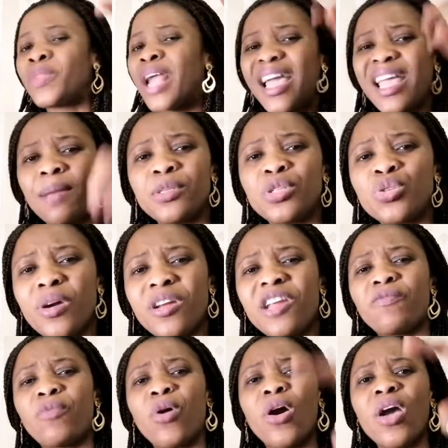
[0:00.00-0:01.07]
I am sorry
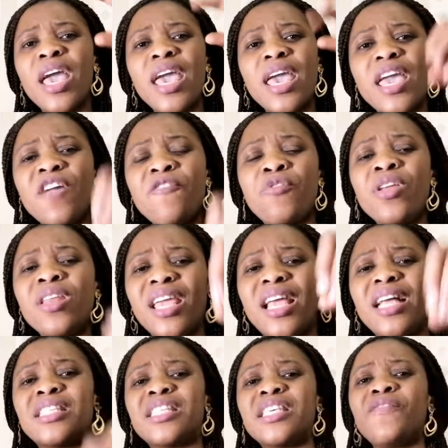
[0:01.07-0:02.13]
for every
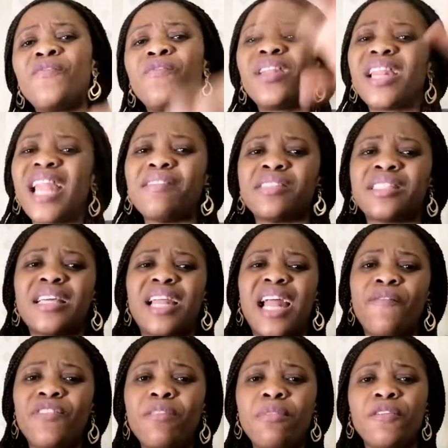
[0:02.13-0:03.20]
negative lifestyle that
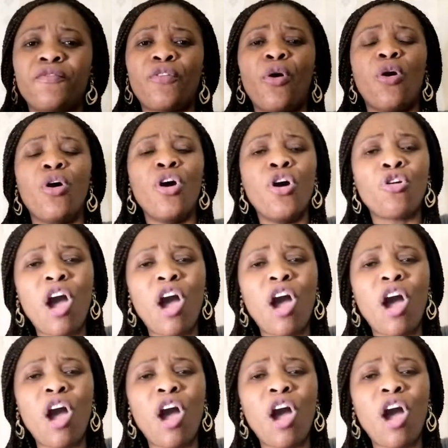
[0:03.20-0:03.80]
I've lived before.